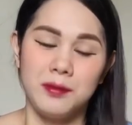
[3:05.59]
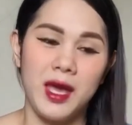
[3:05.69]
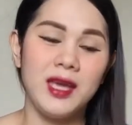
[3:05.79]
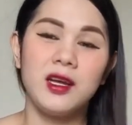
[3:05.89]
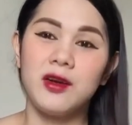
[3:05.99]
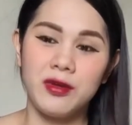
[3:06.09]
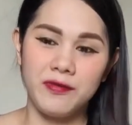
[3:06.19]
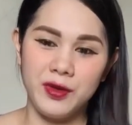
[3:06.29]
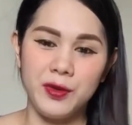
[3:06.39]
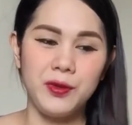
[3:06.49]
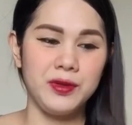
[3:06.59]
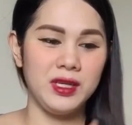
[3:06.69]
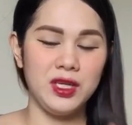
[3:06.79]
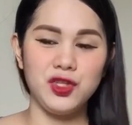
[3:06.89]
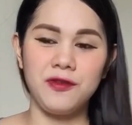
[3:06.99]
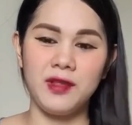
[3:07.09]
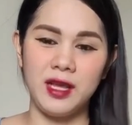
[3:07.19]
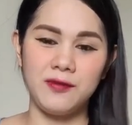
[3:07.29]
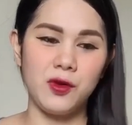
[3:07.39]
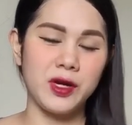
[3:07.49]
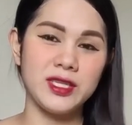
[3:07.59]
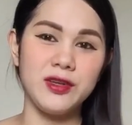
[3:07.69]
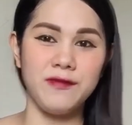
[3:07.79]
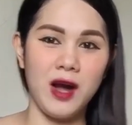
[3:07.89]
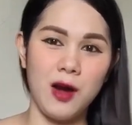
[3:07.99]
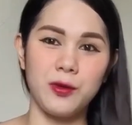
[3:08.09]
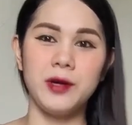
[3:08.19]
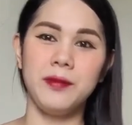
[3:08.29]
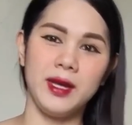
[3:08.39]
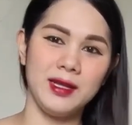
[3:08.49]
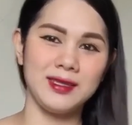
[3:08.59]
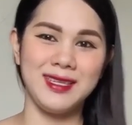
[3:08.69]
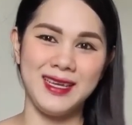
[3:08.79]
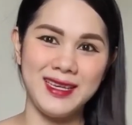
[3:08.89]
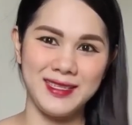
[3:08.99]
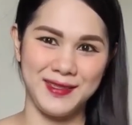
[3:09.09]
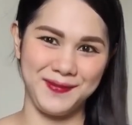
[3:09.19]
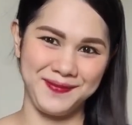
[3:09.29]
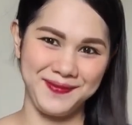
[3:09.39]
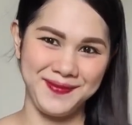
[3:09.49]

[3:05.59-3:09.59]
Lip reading: make a review on each flavors of our Milkteas.